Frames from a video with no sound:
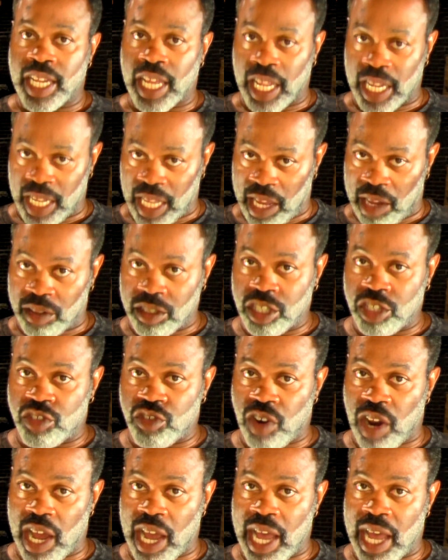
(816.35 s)
Allow it to
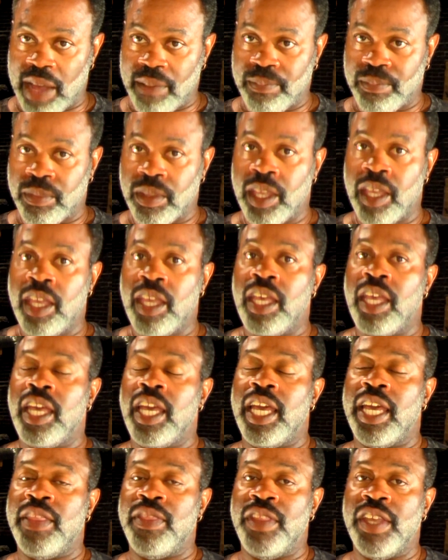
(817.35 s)
dry,
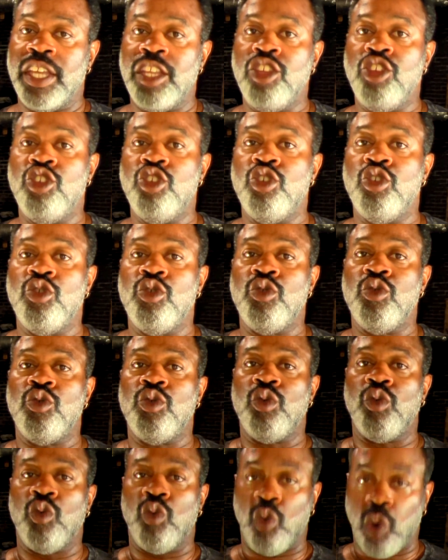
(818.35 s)
and then you
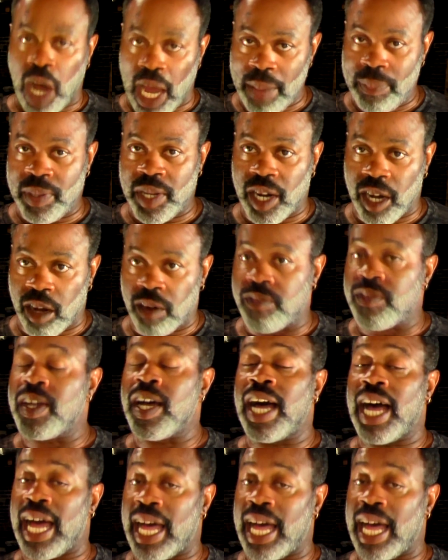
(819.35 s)
wipe it off.